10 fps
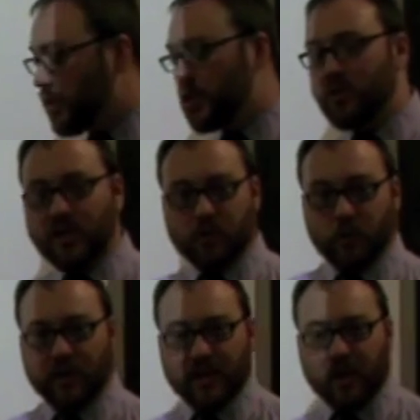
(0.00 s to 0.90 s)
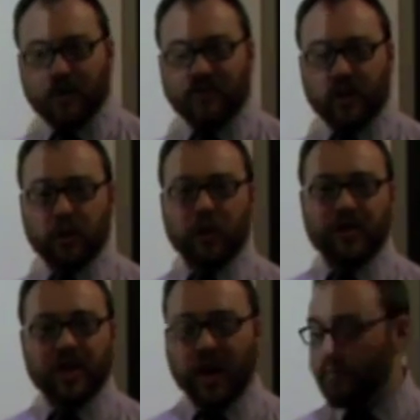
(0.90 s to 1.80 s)
We used this when we did our video
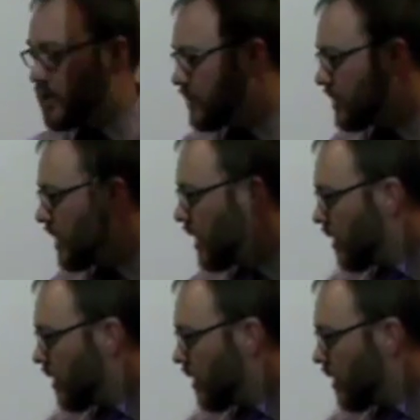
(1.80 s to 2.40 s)
on the numbers.